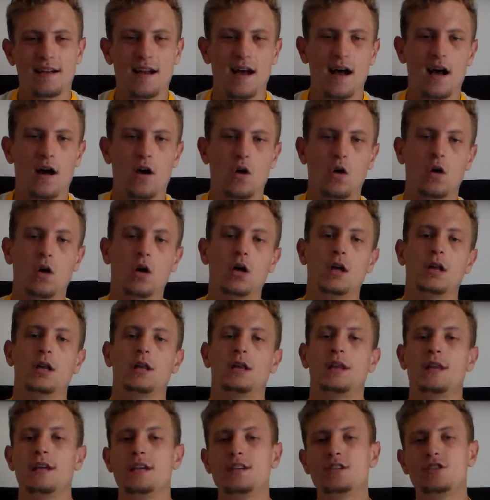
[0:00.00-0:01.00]
Now,
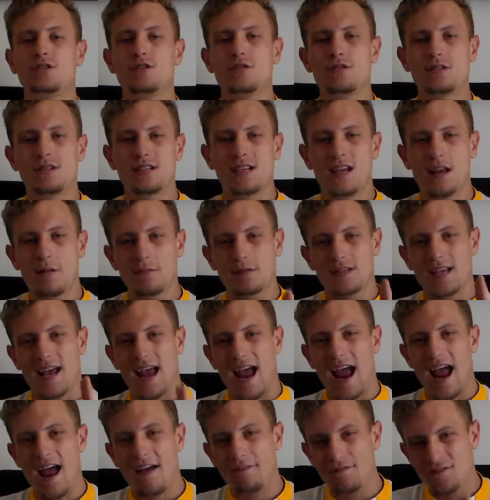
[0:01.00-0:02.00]
these two teams
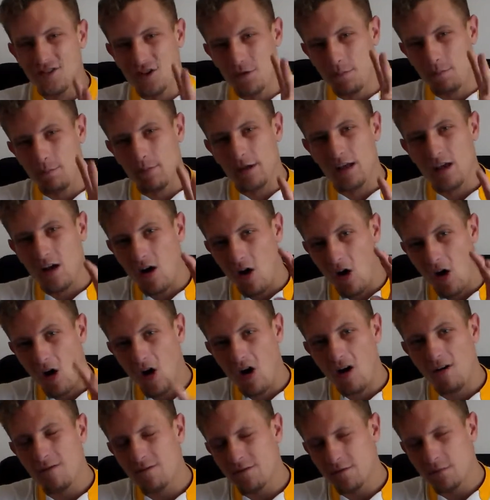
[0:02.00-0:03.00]
have to be
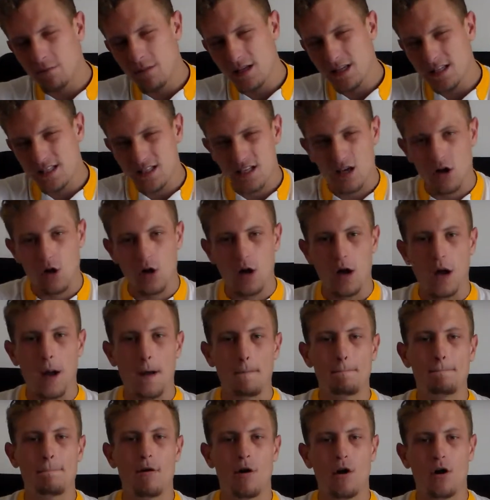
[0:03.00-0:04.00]
half a meter
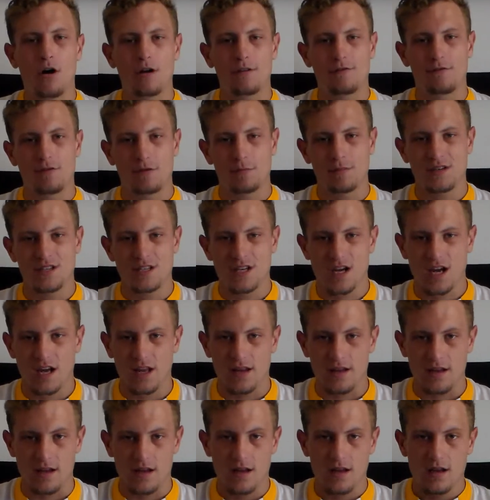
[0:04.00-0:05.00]
apart from each
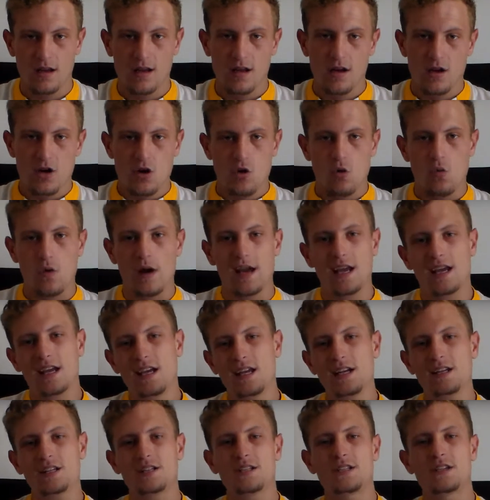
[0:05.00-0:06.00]
other, where
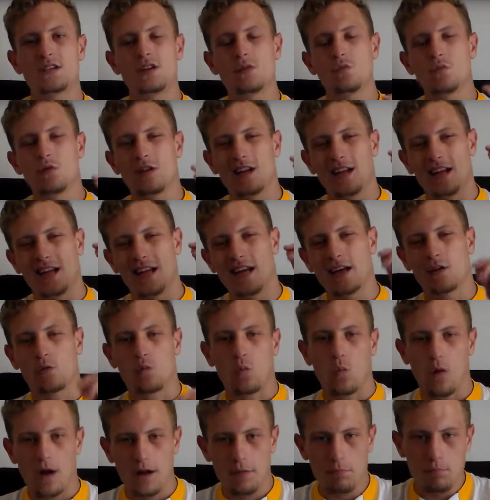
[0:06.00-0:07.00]
each team will
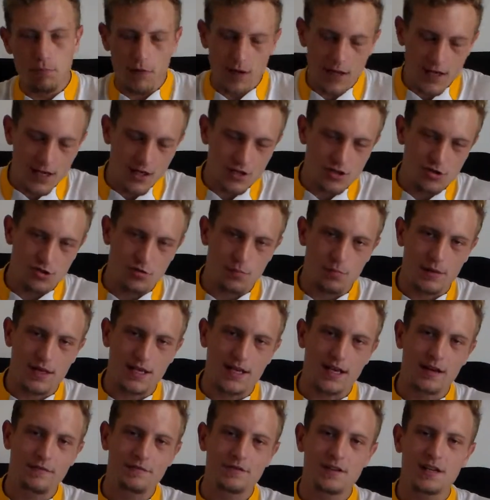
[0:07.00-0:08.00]
elect one player to be
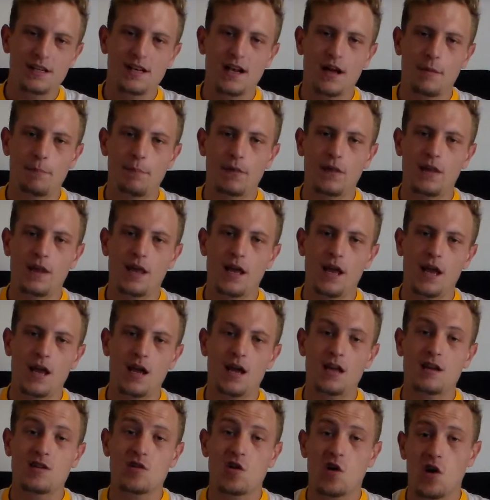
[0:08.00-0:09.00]
lifted up in the
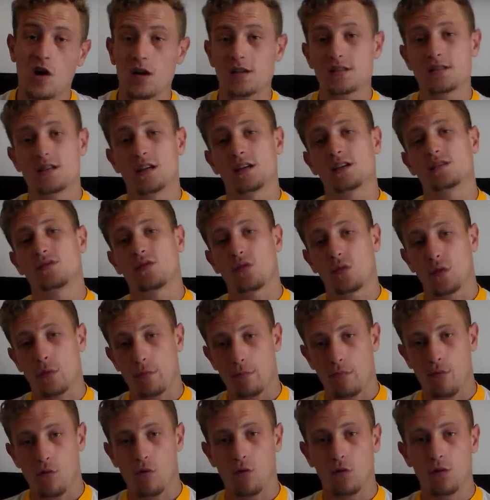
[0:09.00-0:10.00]
air and contest for the
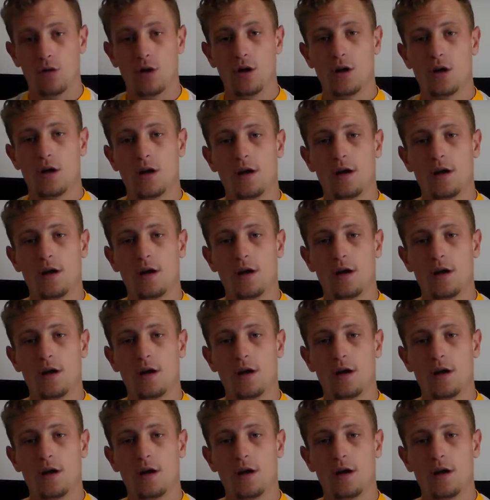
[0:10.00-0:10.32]
ball.